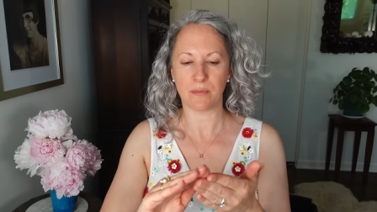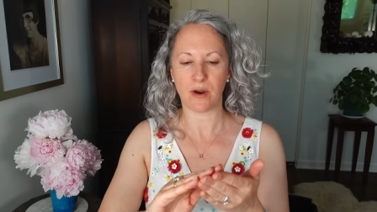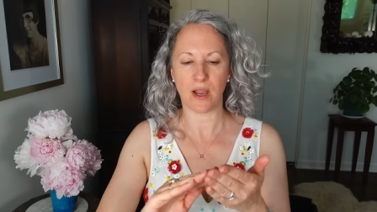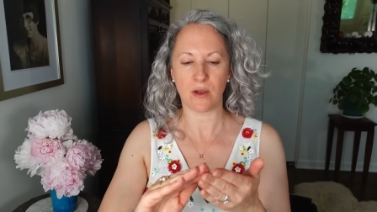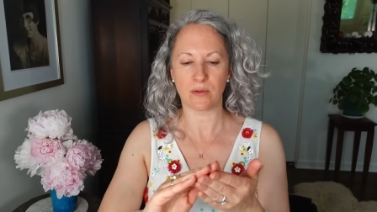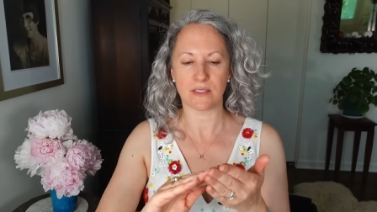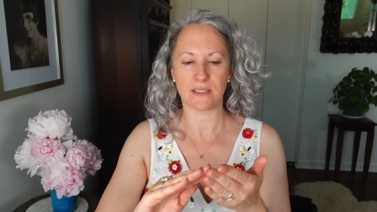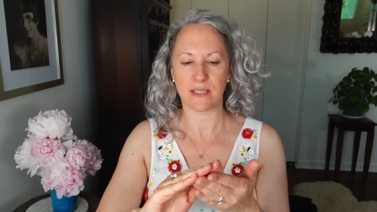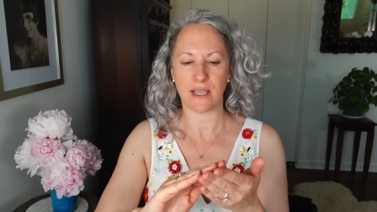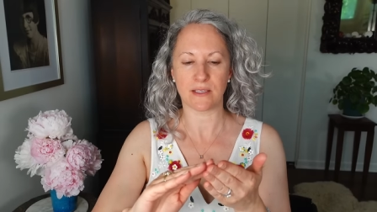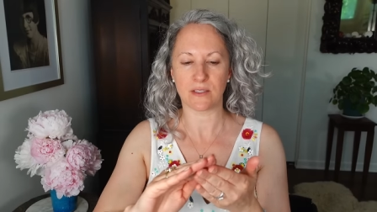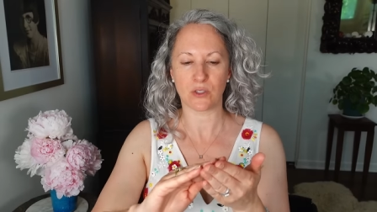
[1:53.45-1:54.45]
Brown
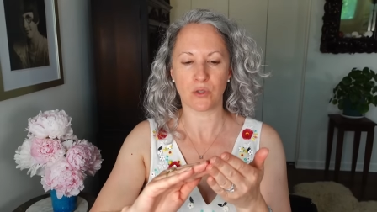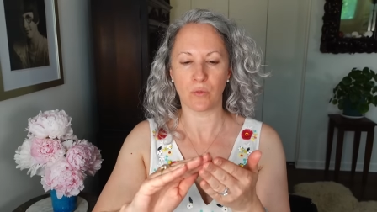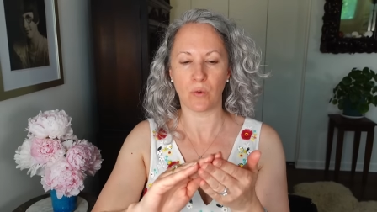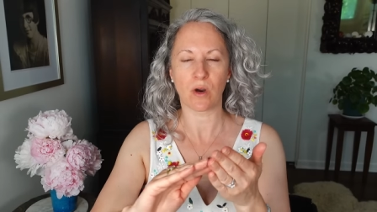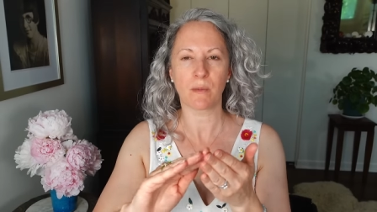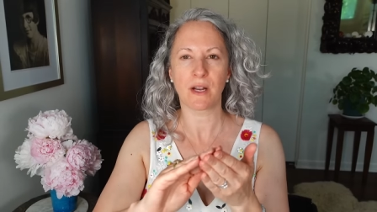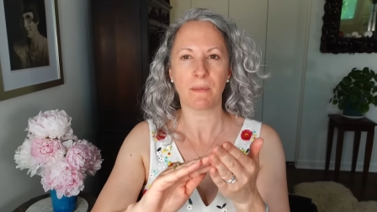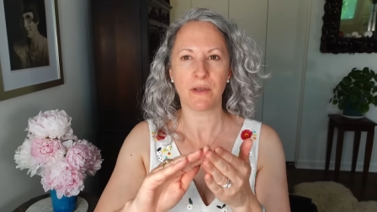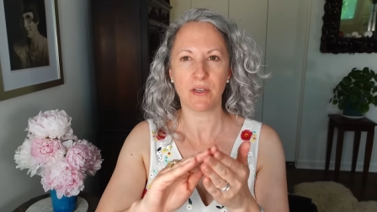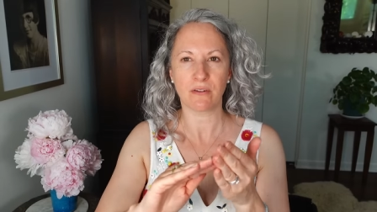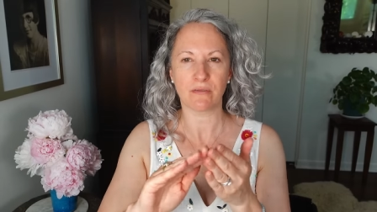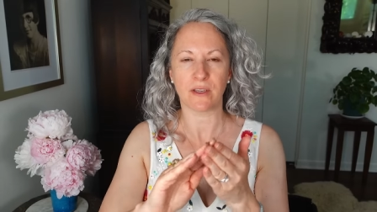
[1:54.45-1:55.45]
says to warm it up
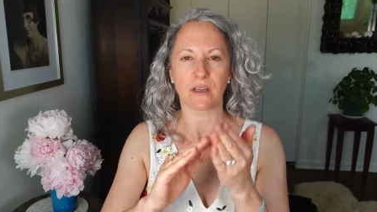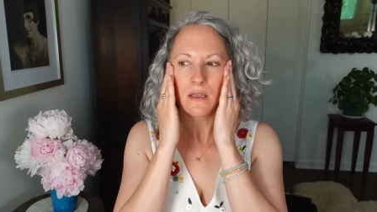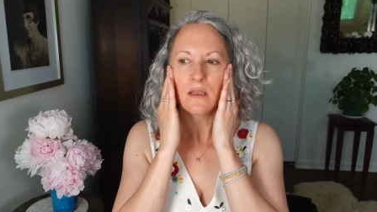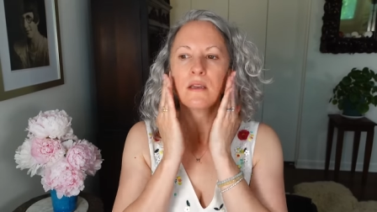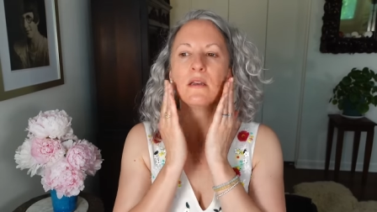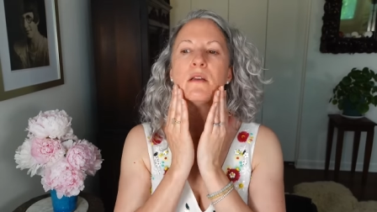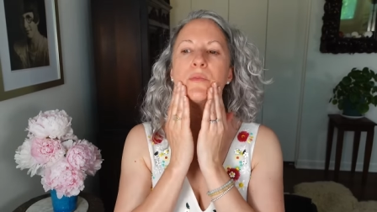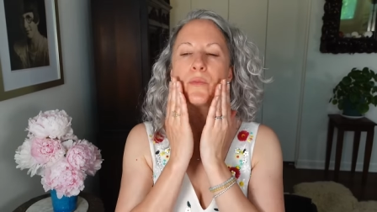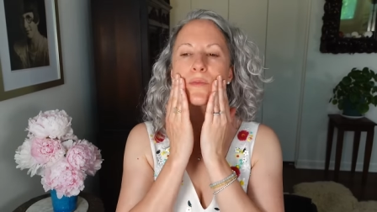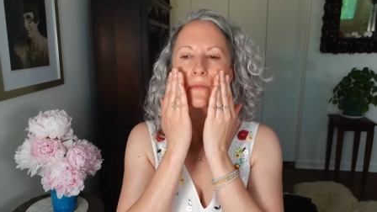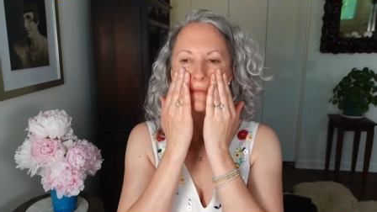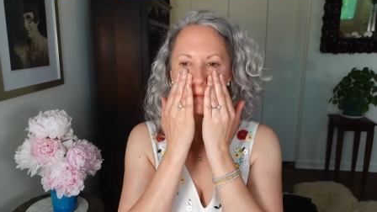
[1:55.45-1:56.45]
in your fingers
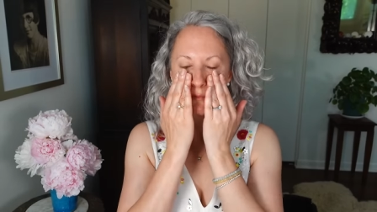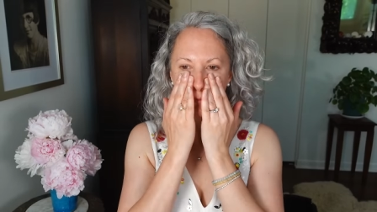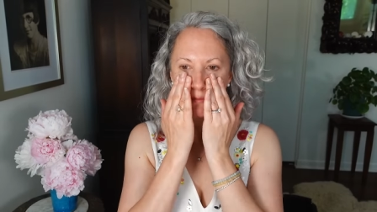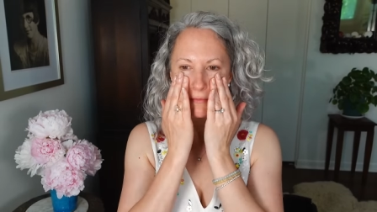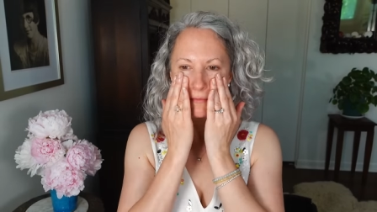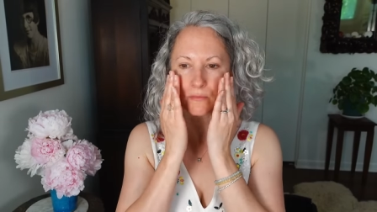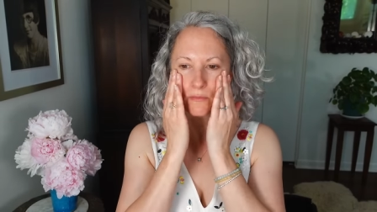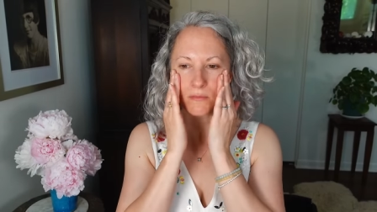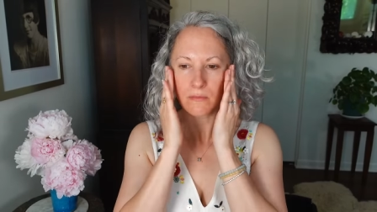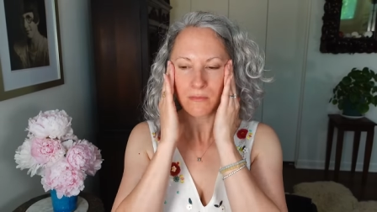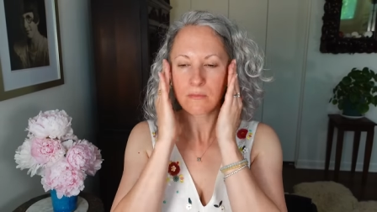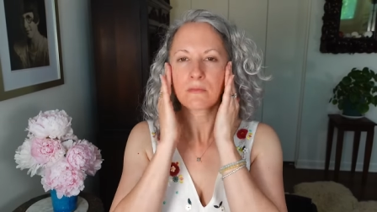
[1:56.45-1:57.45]
and pat it
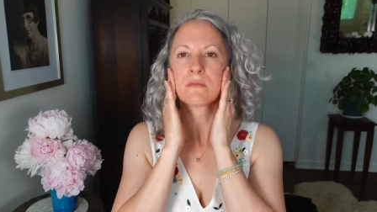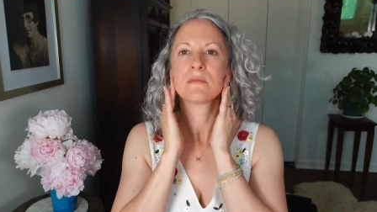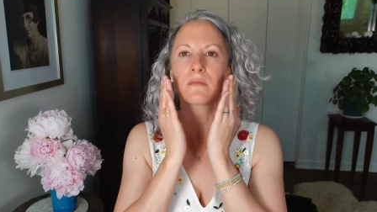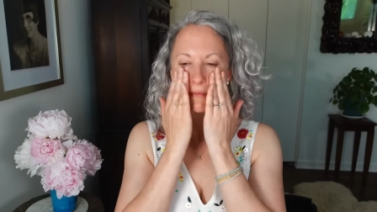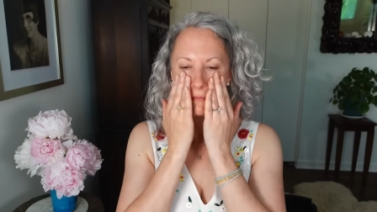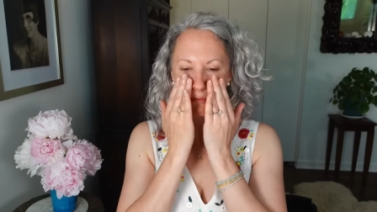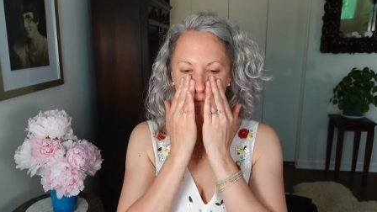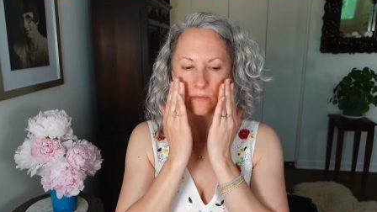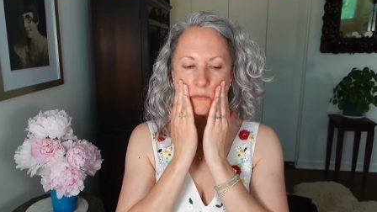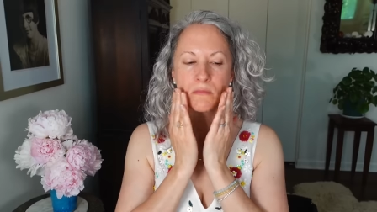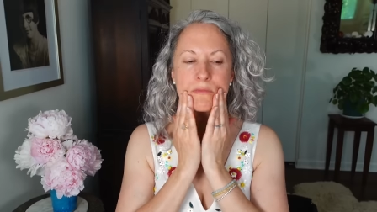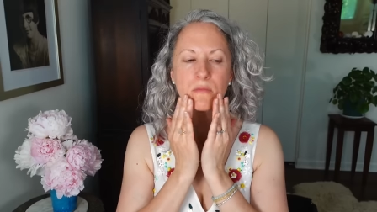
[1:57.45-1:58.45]
in. It has a
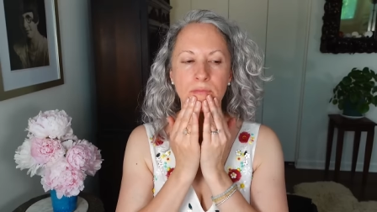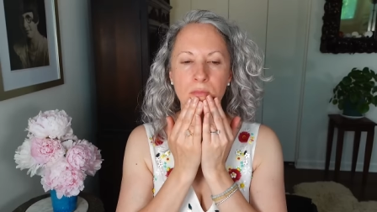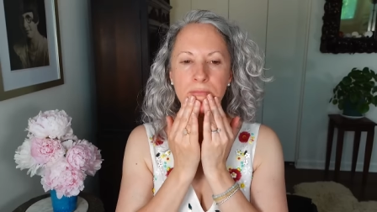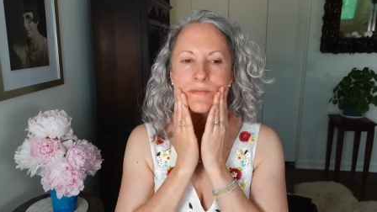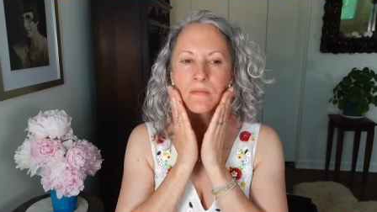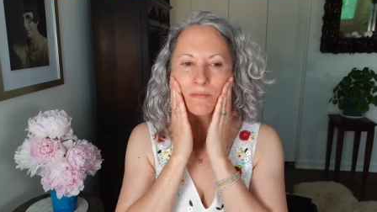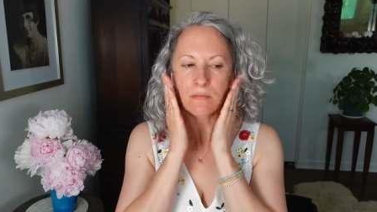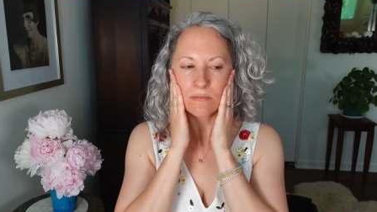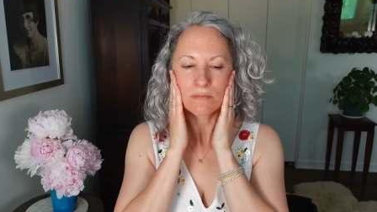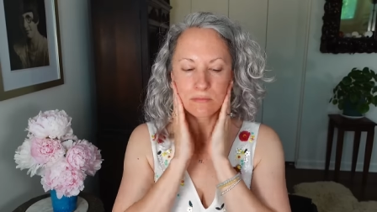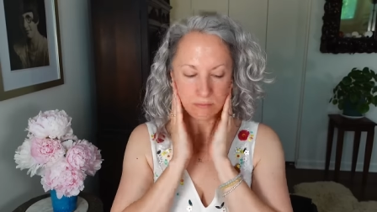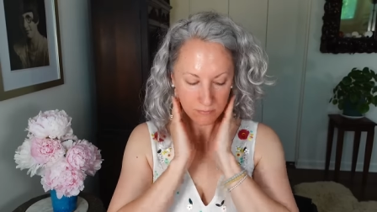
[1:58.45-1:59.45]
distinctly sort of